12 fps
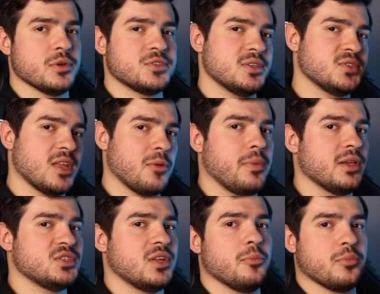What's the
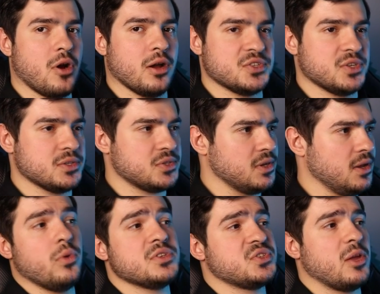step-by-step process?
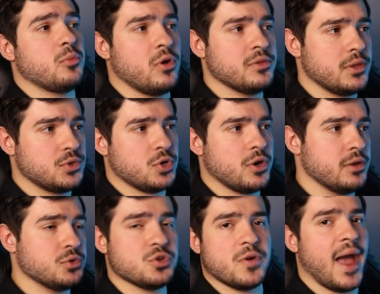Well, step one, the
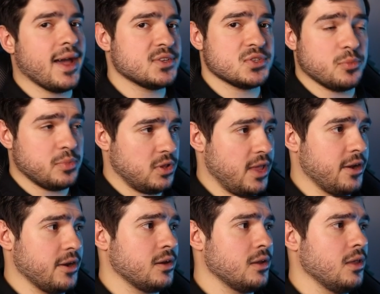turret tracks the
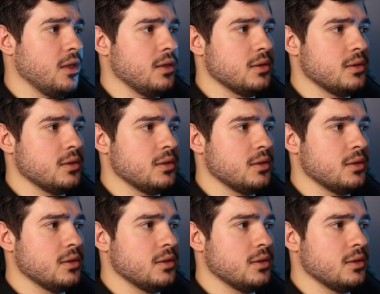player.